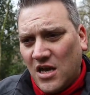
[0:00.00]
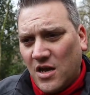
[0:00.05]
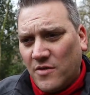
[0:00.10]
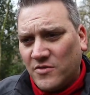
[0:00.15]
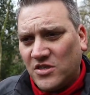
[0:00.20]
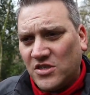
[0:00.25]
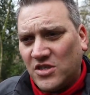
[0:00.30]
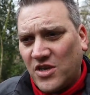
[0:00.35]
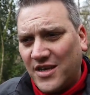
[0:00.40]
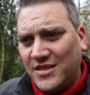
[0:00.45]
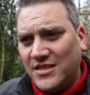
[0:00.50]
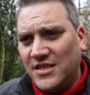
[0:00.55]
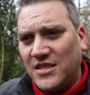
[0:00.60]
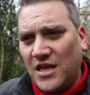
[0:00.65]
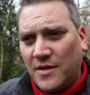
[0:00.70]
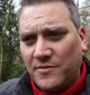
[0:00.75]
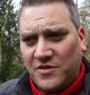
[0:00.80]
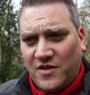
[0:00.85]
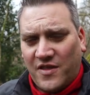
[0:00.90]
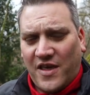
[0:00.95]
I was a
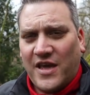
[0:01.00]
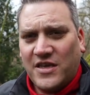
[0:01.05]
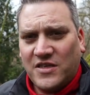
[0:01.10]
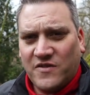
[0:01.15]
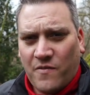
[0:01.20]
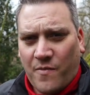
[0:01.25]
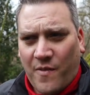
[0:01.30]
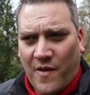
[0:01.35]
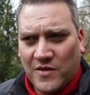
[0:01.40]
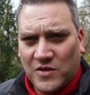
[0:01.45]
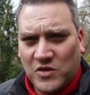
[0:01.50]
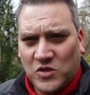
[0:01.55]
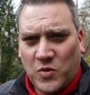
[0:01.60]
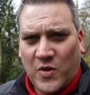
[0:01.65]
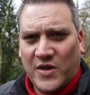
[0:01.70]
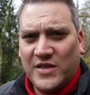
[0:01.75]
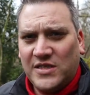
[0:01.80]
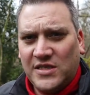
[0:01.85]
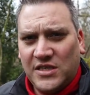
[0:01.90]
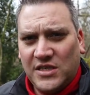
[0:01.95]
scientist up to the age of about
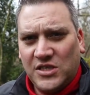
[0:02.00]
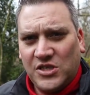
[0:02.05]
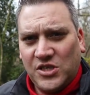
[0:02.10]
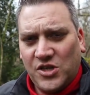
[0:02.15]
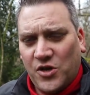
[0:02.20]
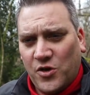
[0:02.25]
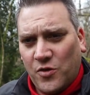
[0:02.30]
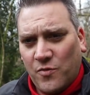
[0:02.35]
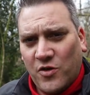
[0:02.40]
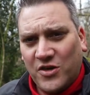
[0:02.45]
22.